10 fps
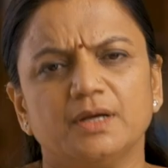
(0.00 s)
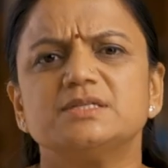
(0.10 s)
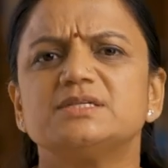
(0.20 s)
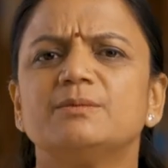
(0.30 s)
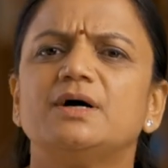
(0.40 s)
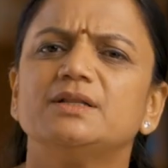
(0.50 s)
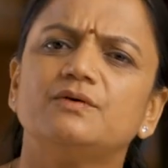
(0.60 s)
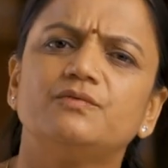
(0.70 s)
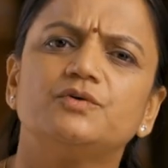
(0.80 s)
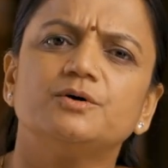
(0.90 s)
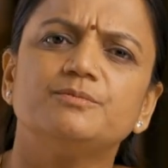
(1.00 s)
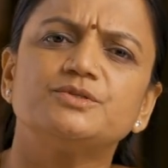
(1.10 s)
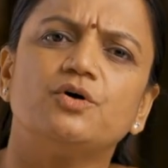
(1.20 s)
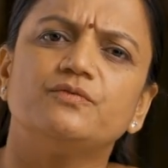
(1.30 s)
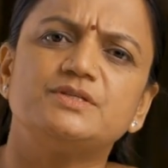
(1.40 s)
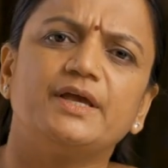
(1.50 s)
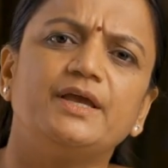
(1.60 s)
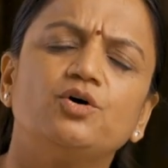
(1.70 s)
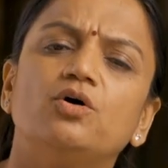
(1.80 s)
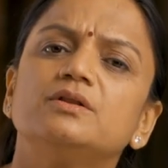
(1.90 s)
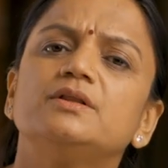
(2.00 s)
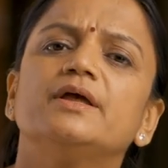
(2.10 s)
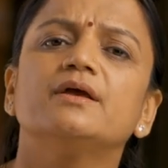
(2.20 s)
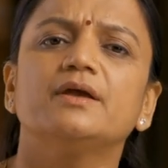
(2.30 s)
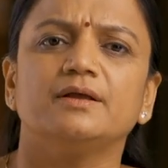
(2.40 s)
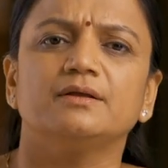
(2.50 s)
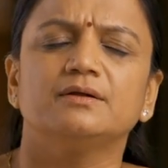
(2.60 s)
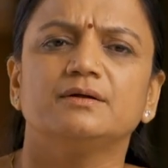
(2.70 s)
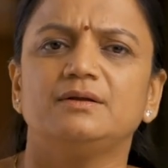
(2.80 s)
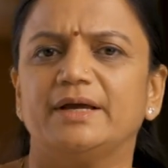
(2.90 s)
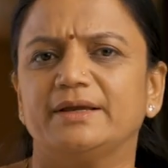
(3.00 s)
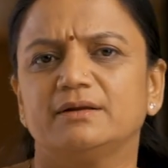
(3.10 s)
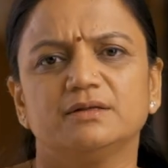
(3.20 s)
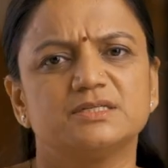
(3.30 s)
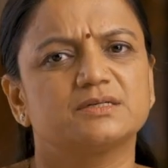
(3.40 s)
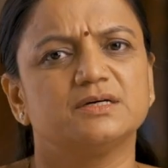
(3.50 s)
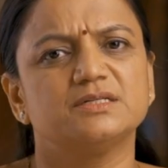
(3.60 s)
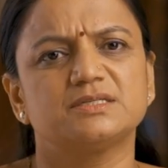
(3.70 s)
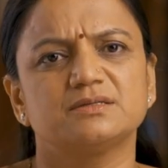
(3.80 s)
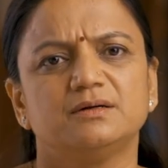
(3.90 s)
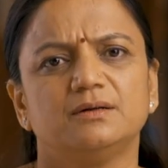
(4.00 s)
Some other verbs of saying or thinking like discuss,